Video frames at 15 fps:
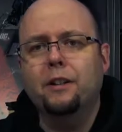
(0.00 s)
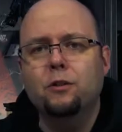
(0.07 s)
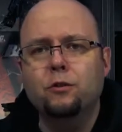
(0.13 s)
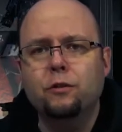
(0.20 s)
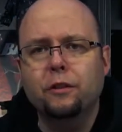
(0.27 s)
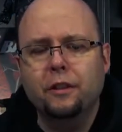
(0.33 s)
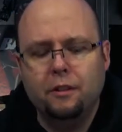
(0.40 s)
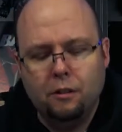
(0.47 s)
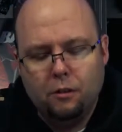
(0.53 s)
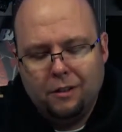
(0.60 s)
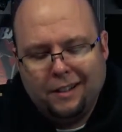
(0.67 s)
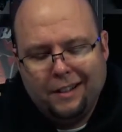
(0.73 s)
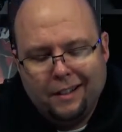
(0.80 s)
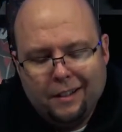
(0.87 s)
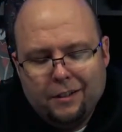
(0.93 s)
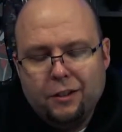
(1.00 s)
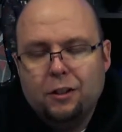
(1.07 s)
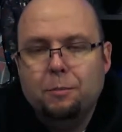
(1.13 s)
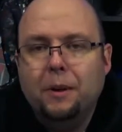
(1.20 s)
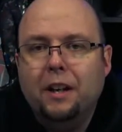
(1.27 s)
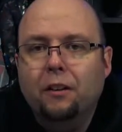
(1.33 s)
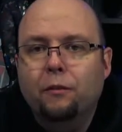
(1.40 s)
usually do,
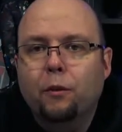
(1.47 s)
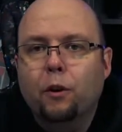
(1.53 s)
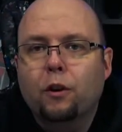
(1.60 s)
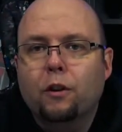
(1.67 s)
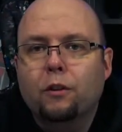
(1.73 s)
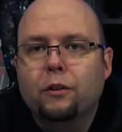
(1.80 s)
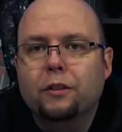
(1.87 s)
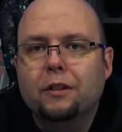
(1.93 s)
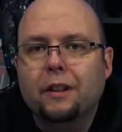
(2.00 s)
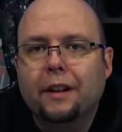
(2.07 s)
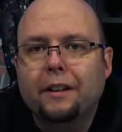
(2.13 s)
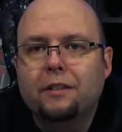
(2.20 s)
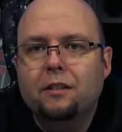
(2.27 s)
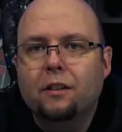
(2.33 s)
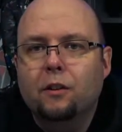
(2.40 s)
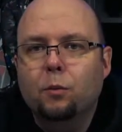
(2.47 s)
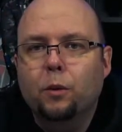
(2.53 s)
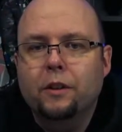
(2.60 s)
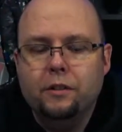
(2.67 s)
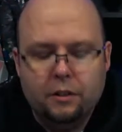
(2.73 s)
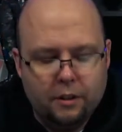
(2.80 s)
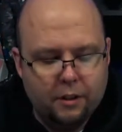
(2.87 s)
just make a vertical slice on
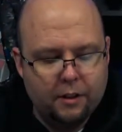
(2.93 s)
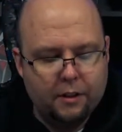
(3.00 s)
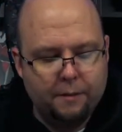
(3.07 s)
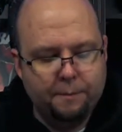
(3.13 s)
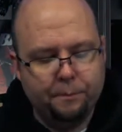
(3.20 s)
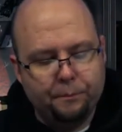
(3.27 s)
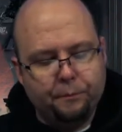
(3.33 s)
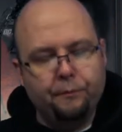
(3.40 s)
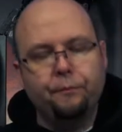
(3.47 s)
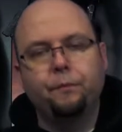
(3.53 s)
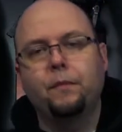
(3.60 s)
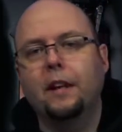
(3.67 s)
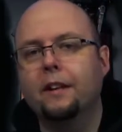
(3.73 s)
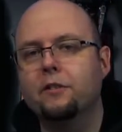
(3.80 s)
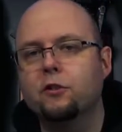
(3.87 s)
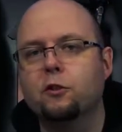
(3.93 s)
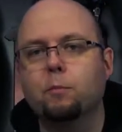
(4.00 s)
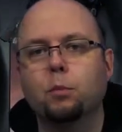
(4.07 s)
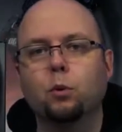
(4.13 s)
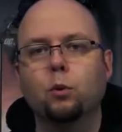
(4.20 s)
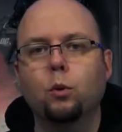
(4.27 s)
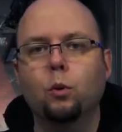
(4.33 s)
one side and
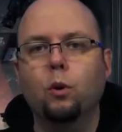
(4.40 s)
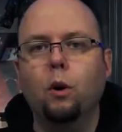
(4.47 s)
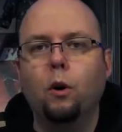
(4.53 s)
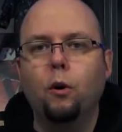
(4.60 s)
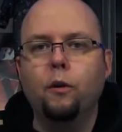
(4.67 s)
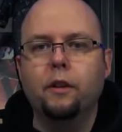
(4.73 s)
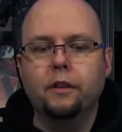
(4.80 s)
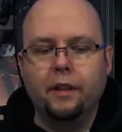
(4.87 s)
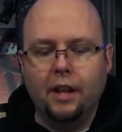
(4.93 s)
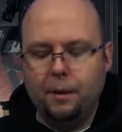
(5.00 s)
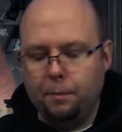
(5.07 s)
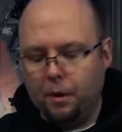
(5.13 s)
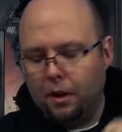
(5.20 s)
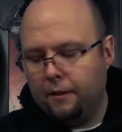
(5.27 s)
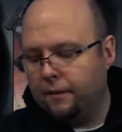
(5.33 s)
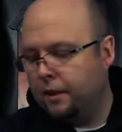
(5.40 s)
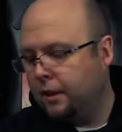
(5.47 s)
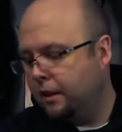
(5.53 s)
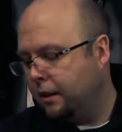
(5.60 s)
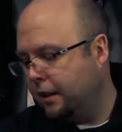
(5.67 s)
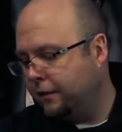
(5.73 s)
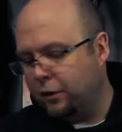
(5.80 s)
just pull all the tape off.
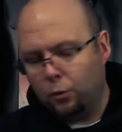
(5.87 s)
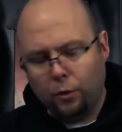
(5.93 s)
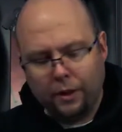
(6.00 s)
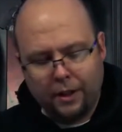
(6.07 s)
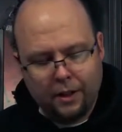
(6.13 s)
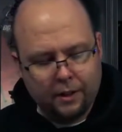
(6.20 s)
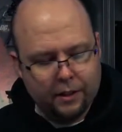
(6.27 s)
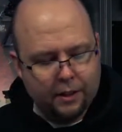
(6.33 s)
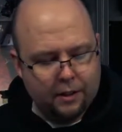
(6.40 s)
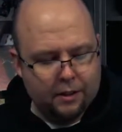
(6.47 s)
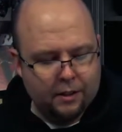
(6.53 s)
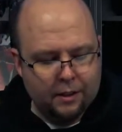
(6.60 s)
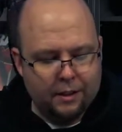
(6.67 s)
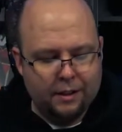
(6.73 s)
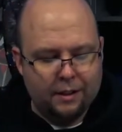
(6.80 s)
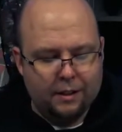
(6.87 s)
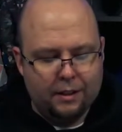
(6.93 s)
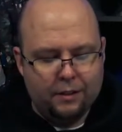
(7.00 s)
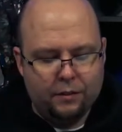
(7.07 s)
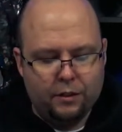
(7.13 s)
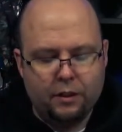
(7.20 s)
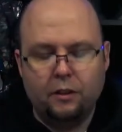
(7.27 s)
Leaves it really clean and
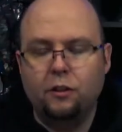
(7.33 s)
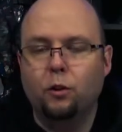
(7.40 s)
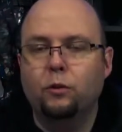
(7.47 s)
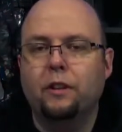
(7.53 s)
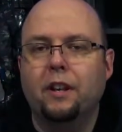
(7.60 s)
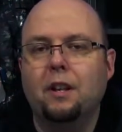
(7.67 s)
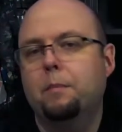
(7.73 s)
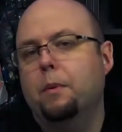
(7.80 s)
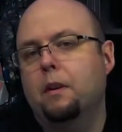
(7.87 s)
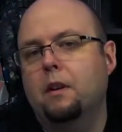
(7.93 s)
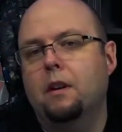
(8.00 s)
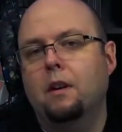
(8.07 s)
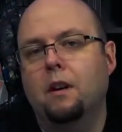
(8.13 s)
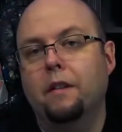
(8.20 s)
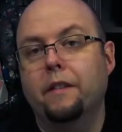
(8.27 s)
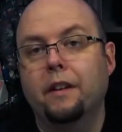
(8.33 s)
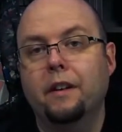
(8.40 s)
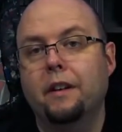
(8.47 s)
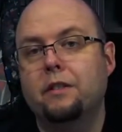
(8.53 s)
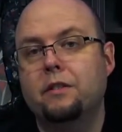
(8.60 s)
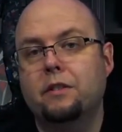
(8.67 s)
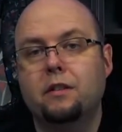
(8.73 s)
leaves no tape on the
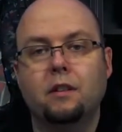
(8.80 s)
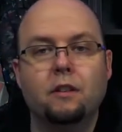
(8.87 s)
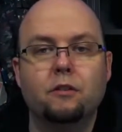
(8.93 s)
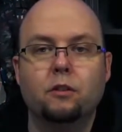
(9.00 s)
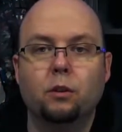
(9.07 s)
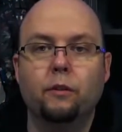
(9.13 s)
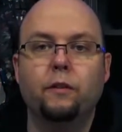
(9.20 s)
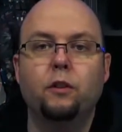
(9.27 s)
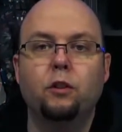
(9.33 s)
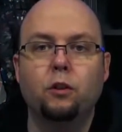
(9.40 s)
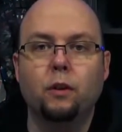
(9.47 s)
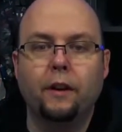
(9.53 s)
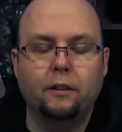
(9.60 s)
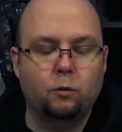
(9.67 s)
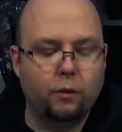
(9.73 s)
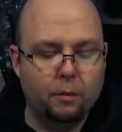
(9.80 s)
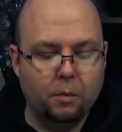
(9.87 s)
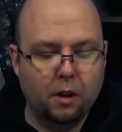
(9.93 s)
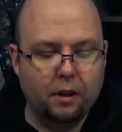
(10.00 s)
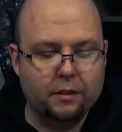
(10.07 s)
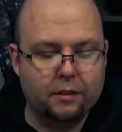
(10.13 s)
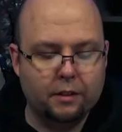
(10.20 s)
edges here, so if you do have to
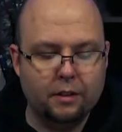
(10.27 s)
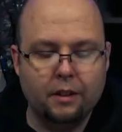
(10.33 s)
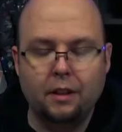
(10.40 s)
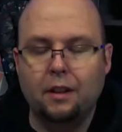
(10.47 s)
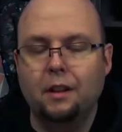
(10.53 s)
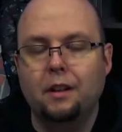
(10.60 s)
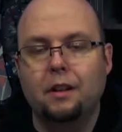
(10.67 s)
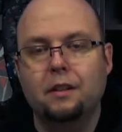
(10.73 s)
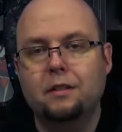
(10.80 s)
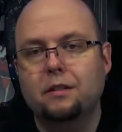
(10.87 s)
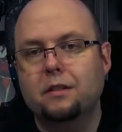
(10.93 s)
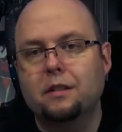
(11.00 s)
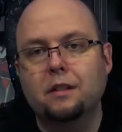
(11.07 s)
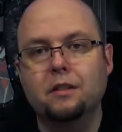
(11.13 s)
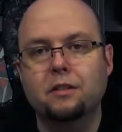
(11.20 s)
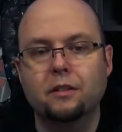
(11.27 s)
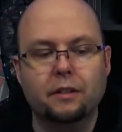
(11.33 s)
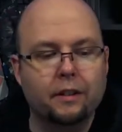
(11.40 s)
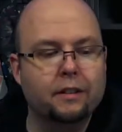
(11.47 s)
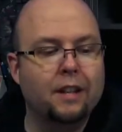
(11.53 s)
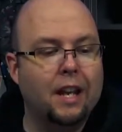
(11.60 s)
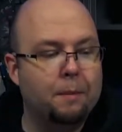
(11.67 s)
rebox it, it's just easier
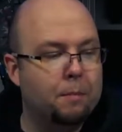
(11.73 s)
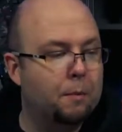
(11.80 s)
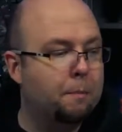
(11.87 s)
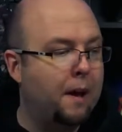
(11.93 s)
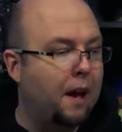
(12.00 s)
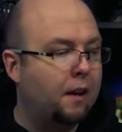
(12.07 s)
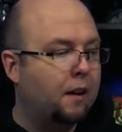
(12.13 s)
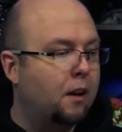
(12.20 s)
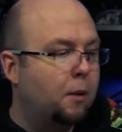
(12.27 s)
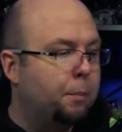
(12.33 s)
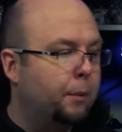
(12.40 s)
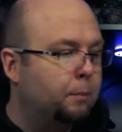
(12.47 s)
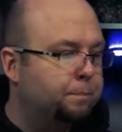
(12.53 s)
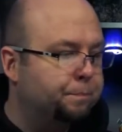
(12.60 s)
to tape it back up.